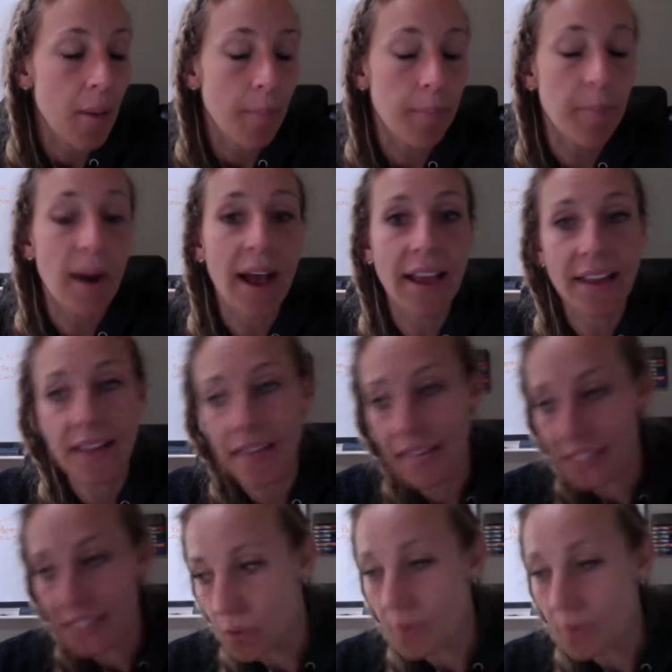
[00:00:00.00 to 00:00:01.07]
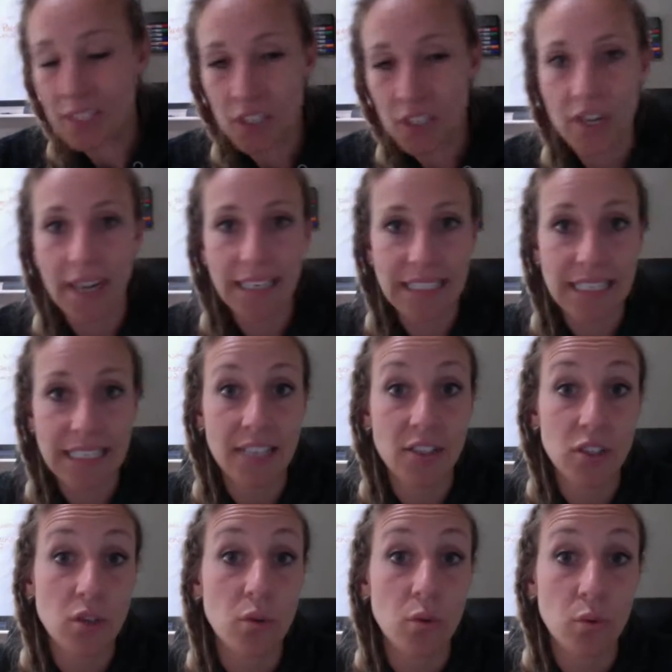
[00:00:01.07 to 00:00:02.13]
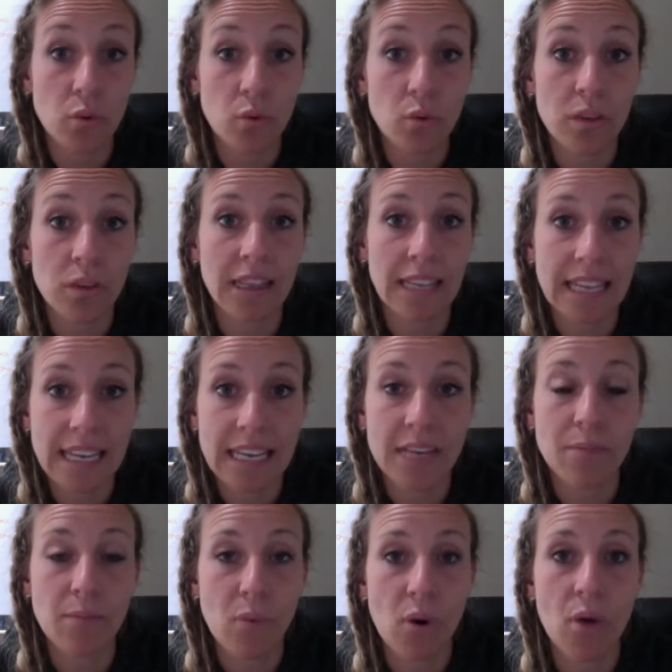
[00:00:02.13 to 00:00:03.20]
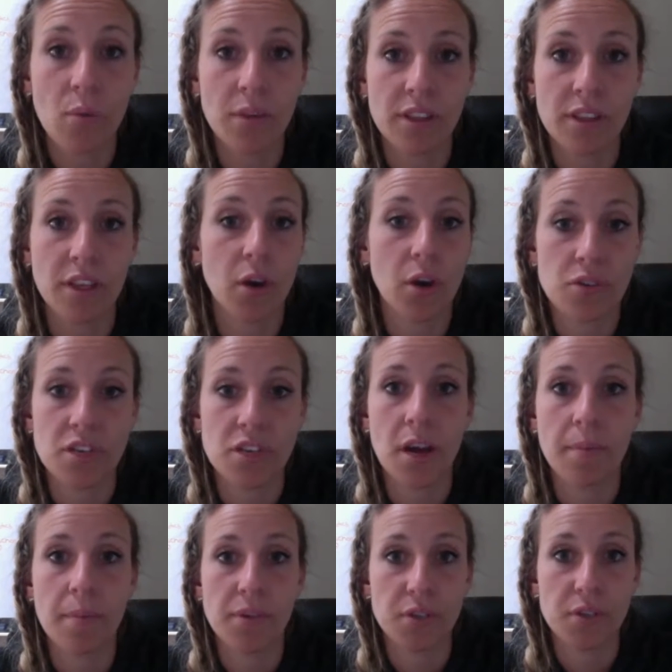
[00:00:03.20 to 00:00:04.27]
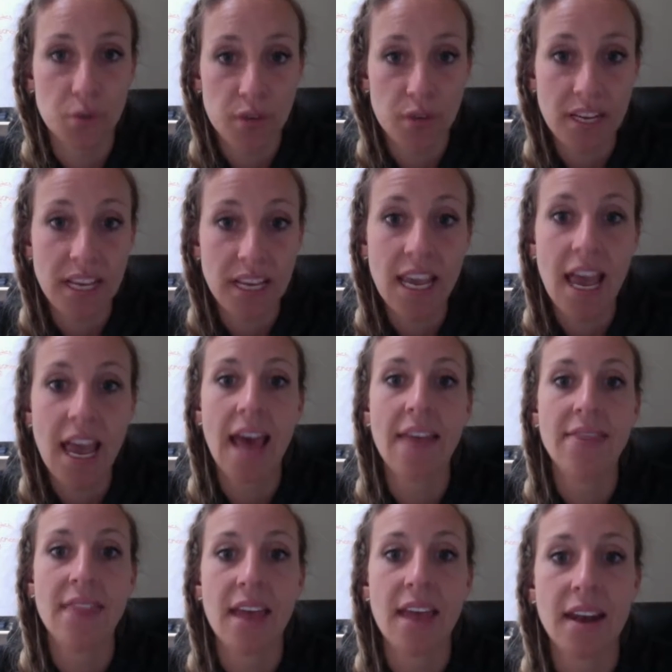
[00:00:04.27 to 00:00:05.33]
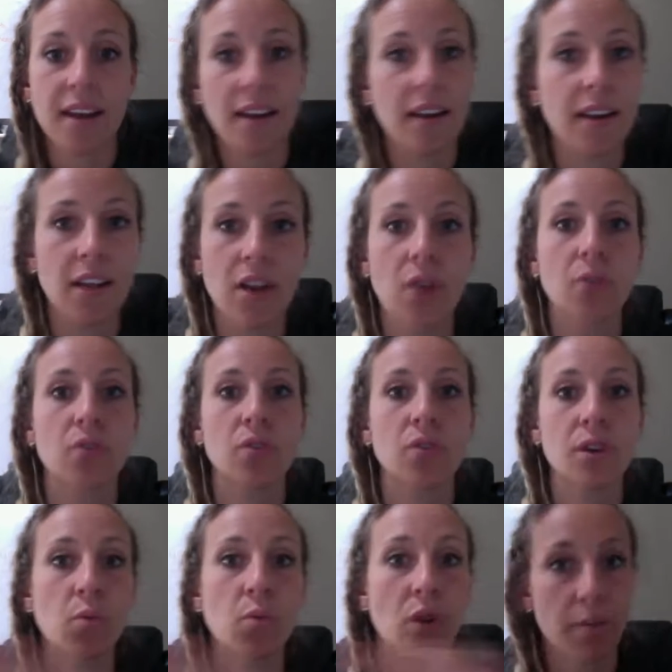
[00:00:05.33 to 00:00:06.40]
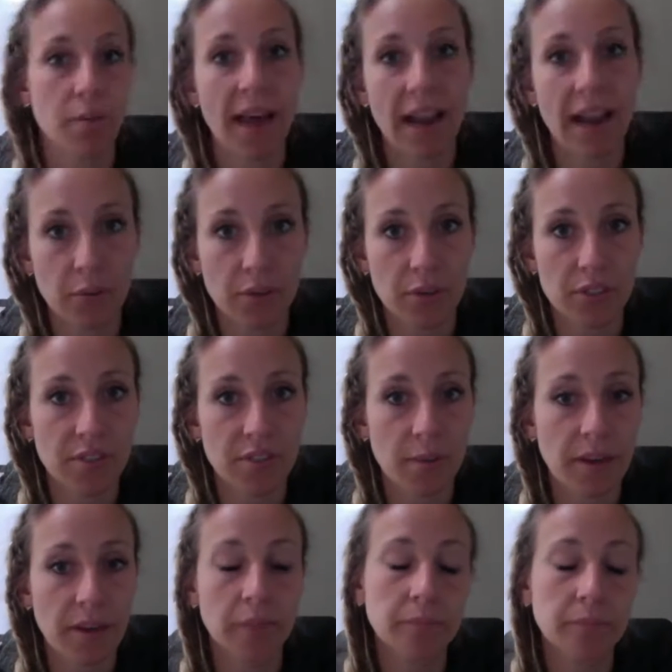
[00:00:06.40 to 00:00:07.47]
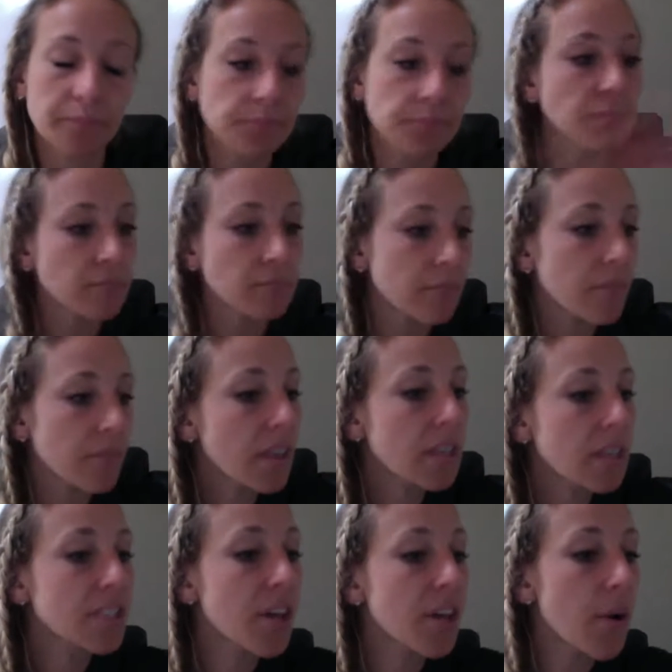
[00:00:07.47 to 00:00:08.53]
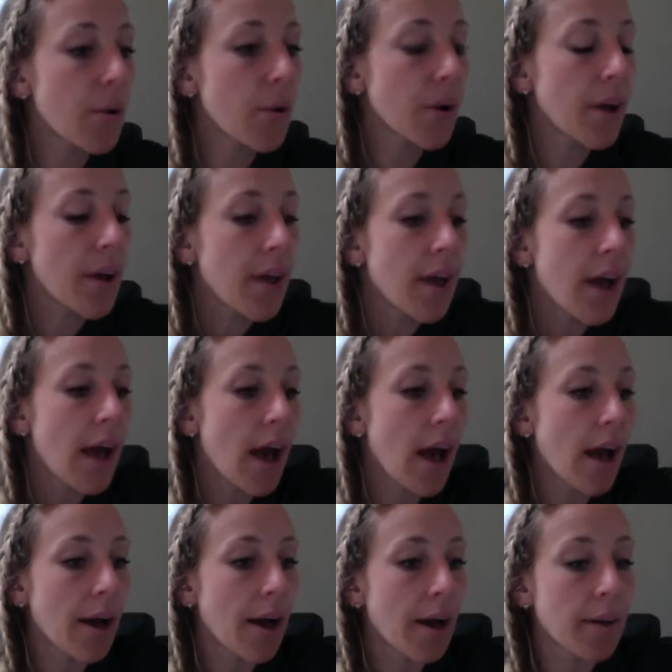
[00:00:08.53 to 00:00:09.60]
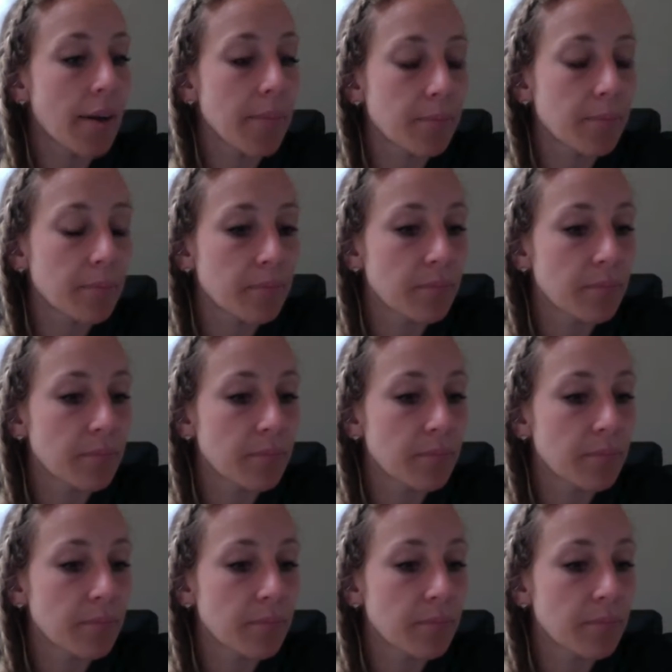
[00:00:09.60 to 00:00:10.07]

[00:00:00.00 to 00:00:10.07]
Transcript: But it's always a good idea to lead more with the coaching opportunity, and then, you can work backwards from there. So does